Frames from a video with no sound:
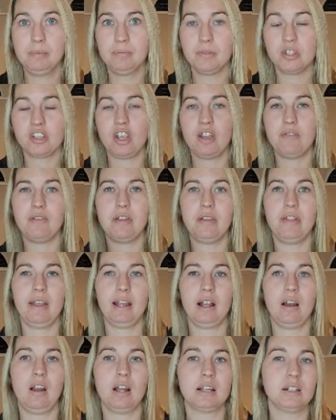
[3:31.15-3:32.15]
So if you
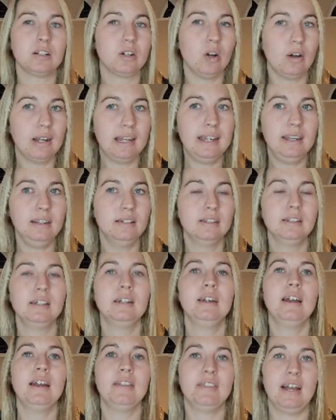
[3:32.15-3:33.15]
think like a collie,
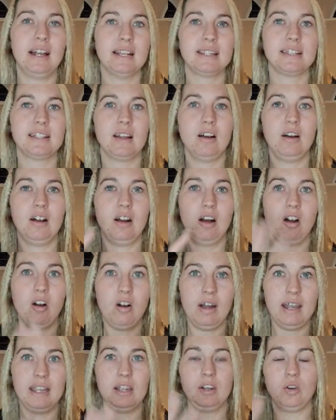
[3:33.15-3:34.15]
that's
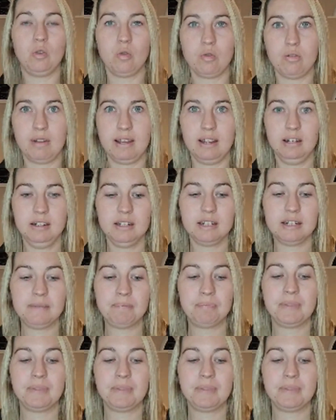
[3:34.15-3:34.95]
eye and orient.